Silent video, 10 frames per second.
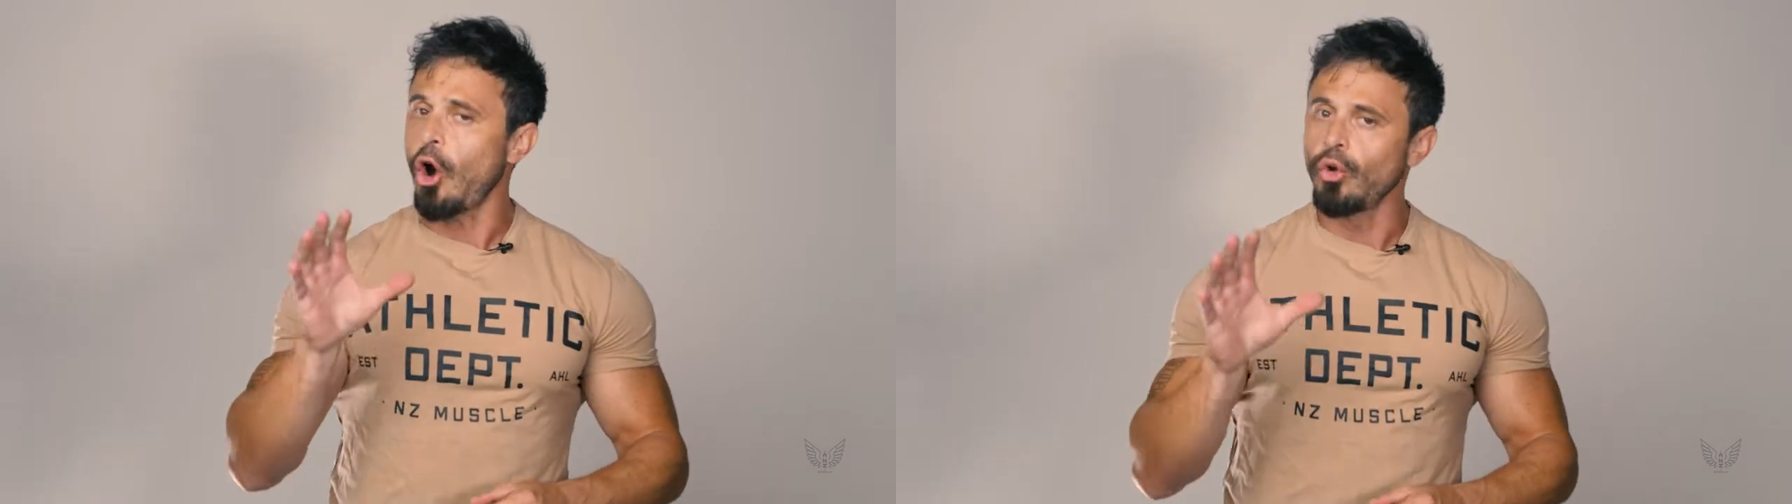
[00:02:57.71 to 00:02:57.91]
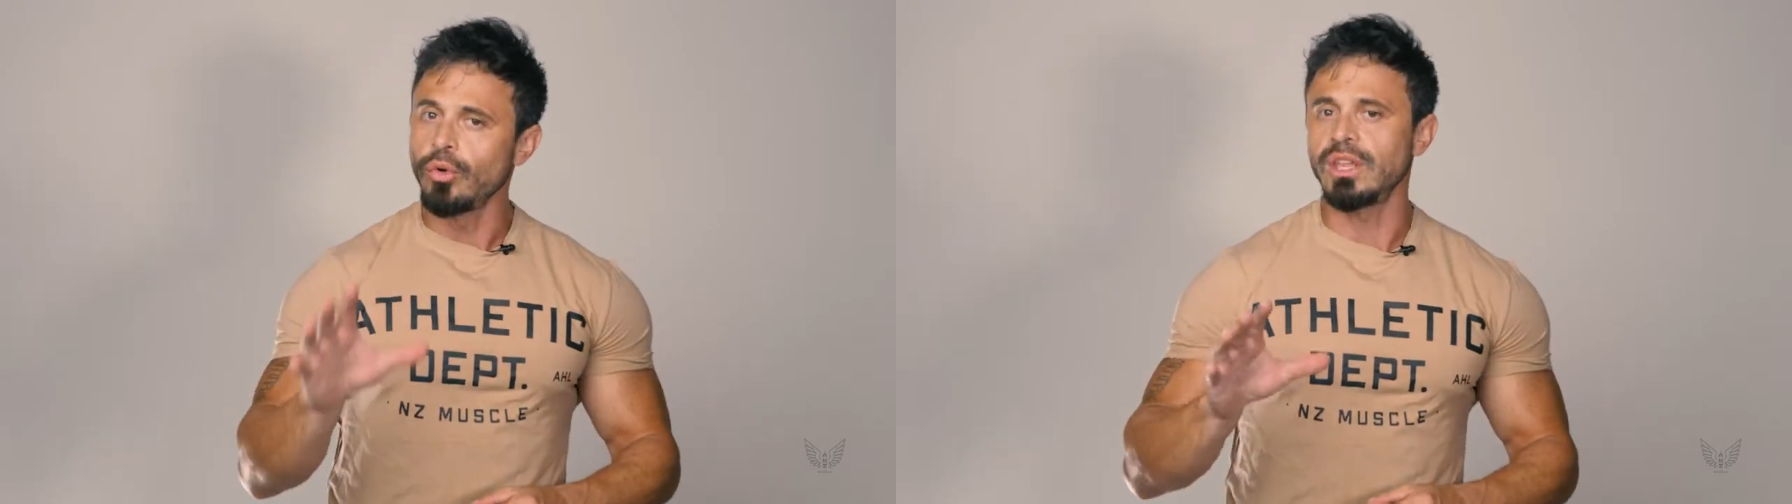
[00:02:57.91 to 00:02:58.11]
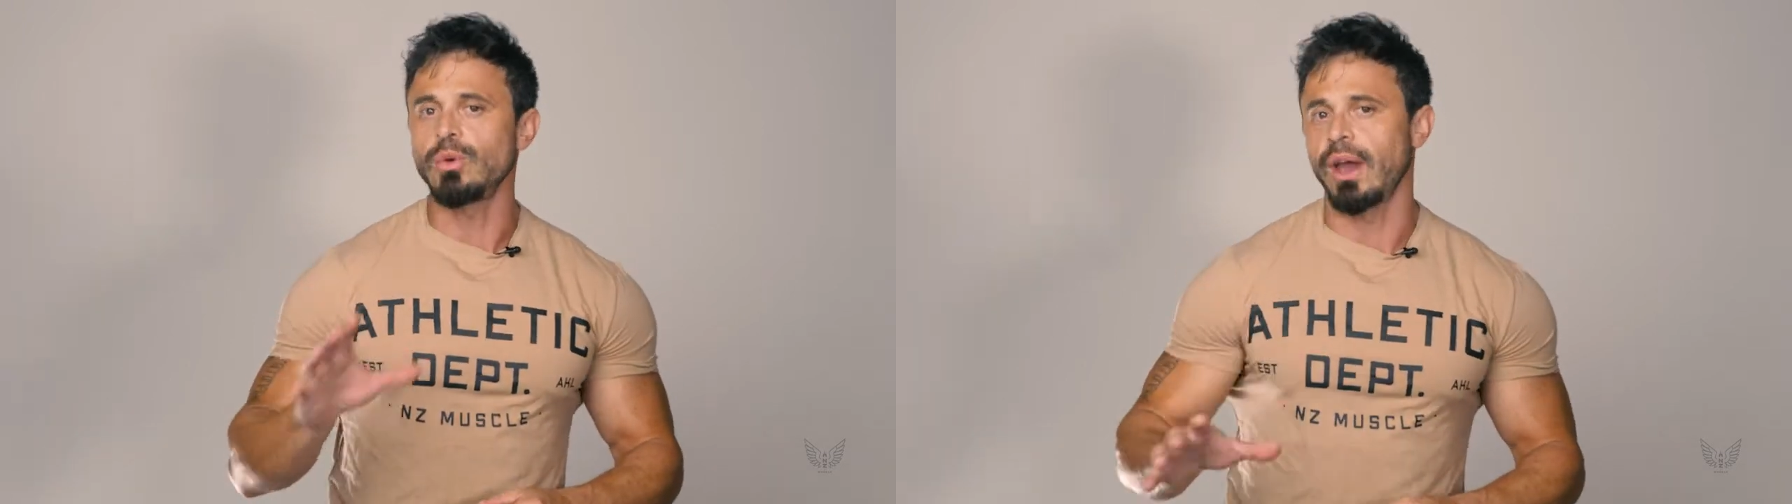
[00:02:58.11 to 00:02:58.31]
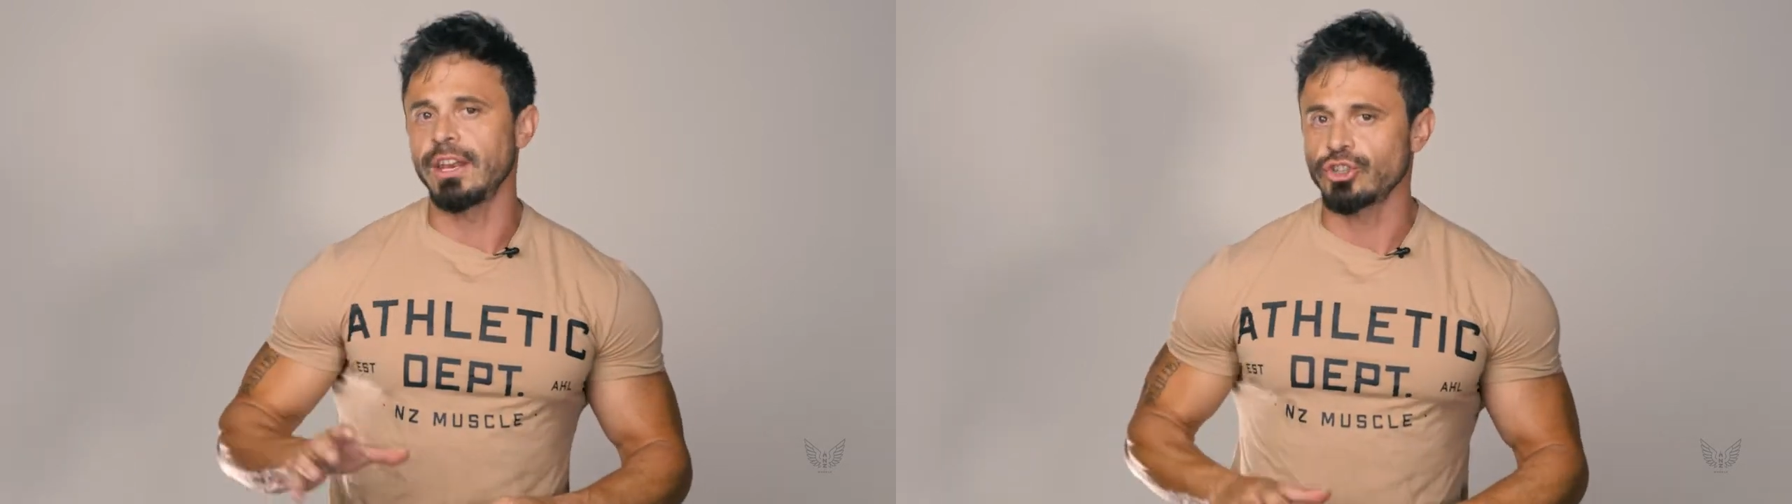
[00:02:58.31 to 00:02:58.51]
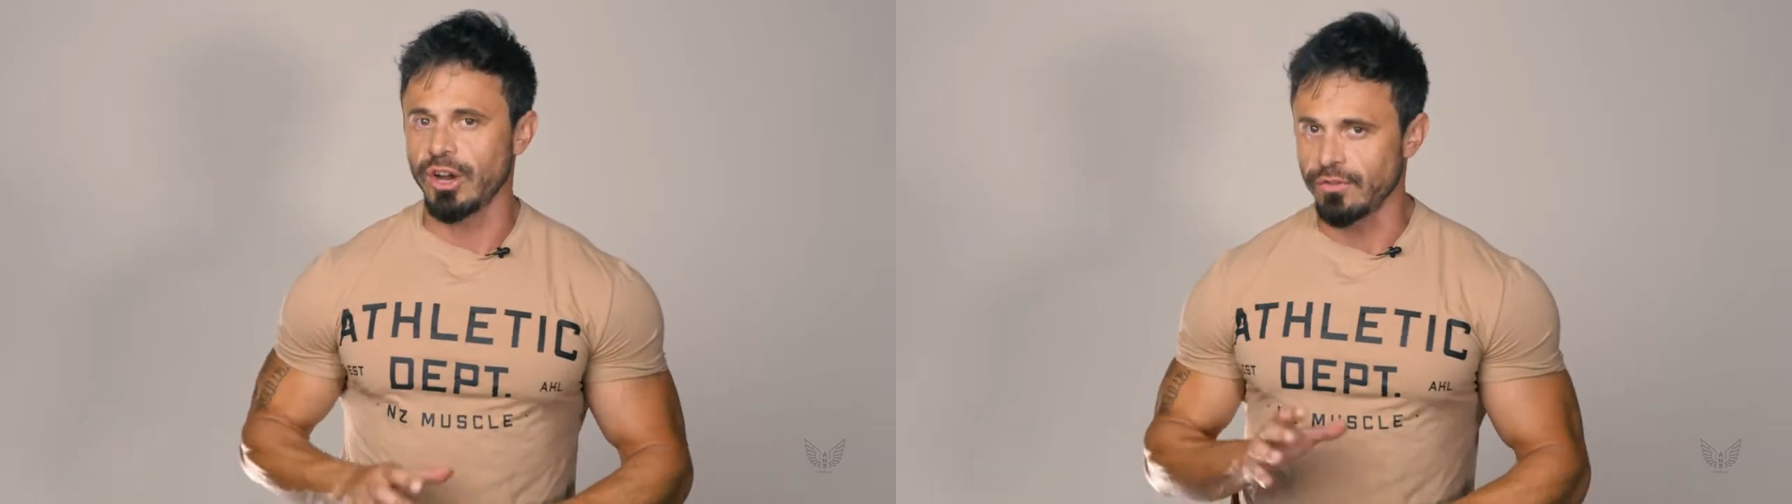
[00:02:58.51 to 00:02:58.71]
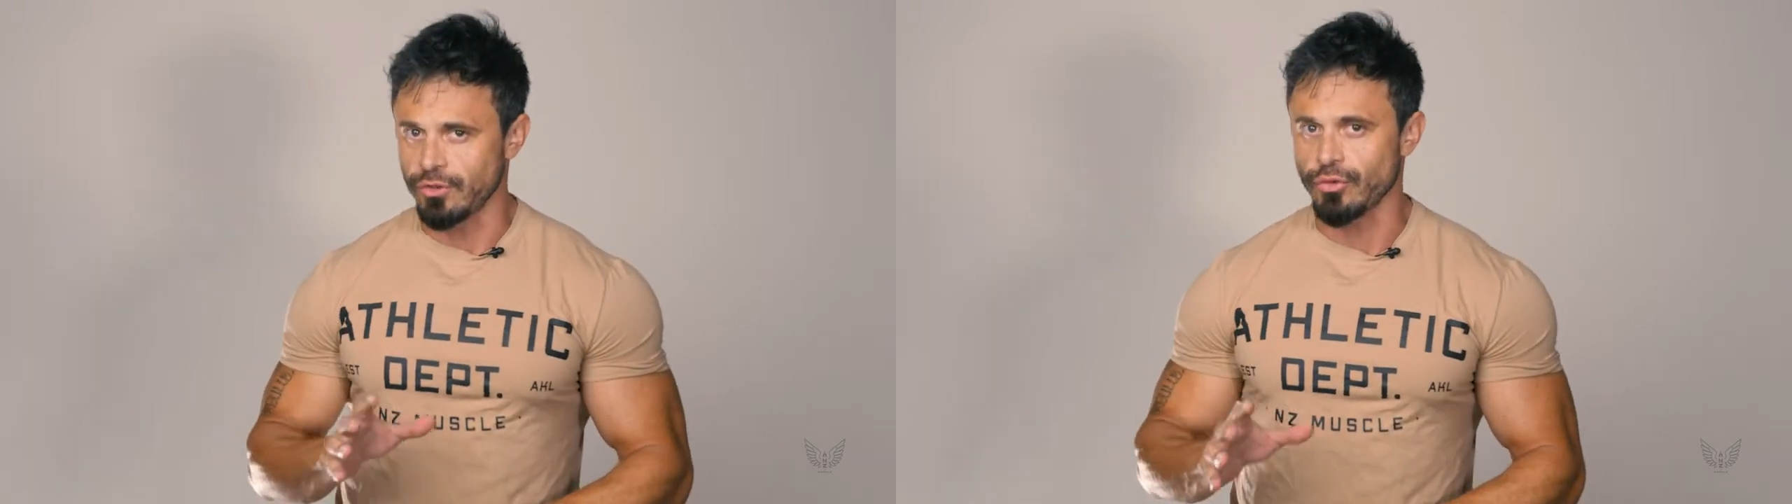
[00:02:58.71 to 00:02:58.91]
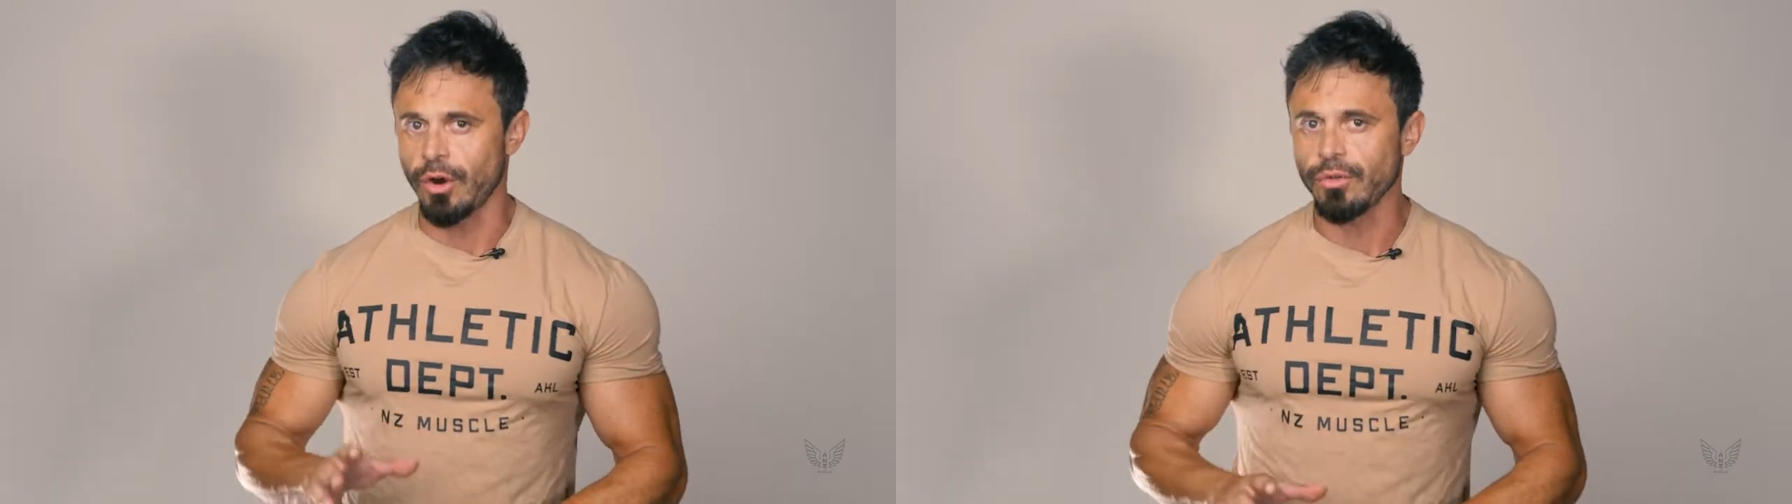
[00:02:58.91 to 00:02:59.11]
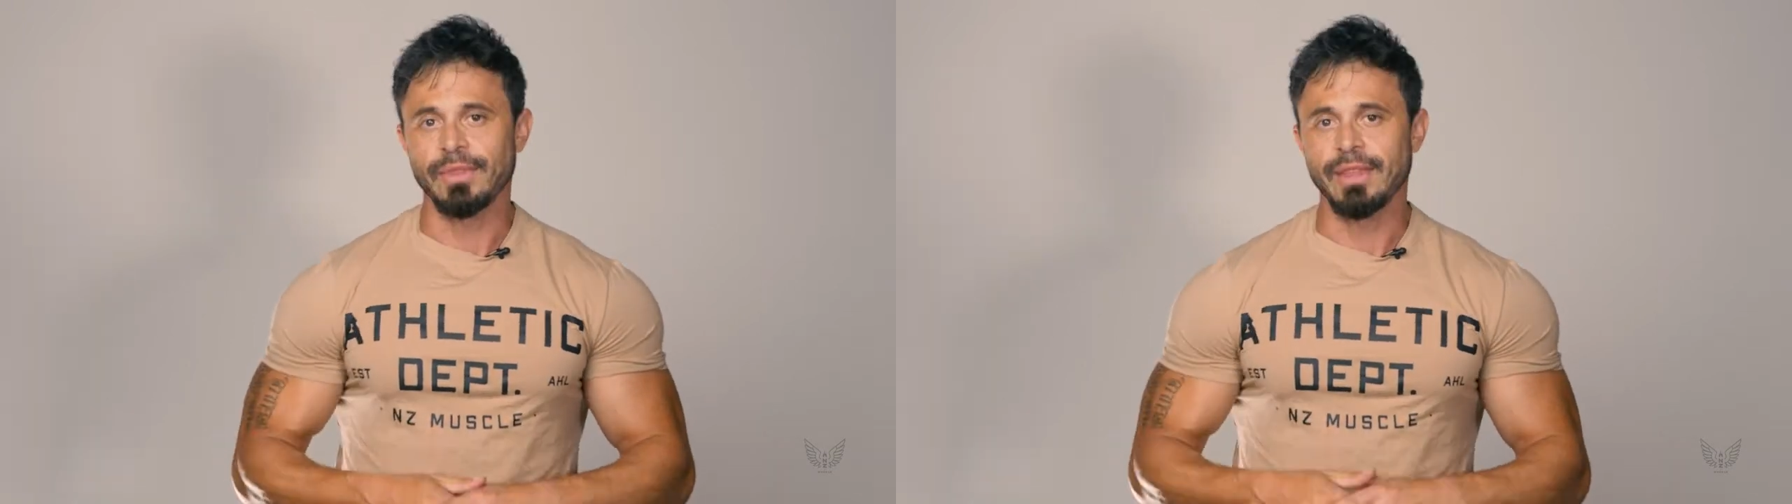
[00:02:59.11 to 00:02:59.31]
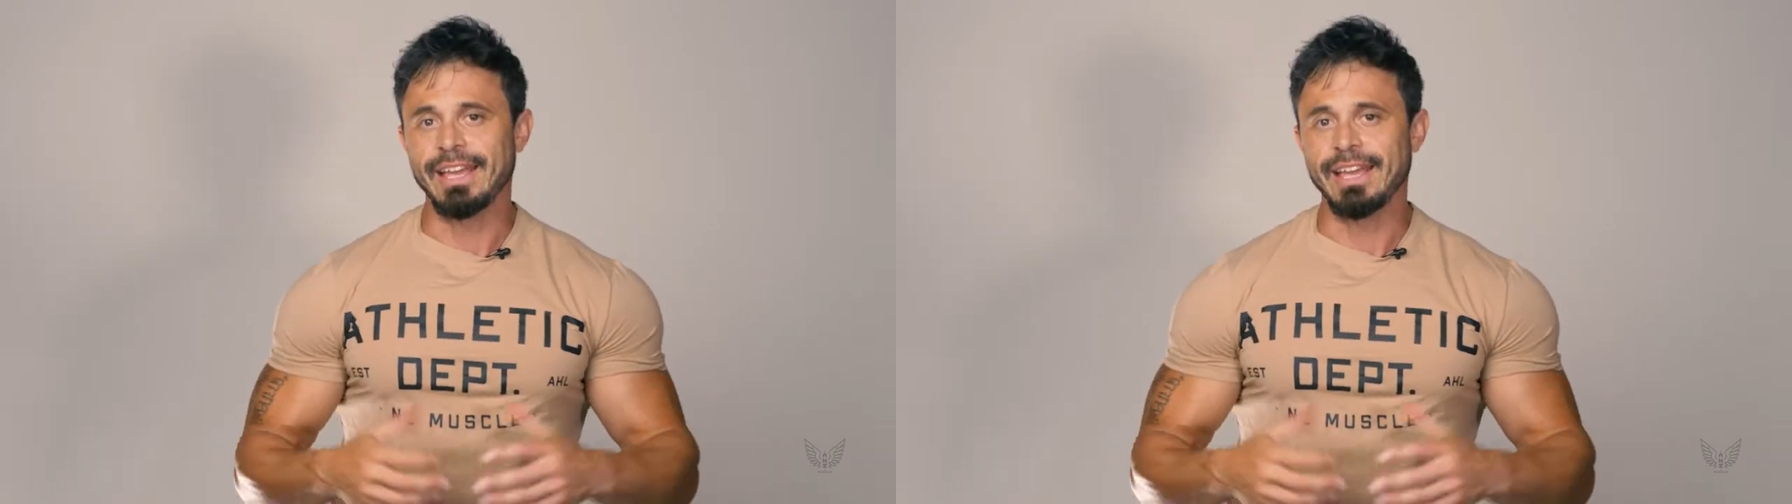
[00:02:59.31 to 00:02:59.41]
only way to train for growth.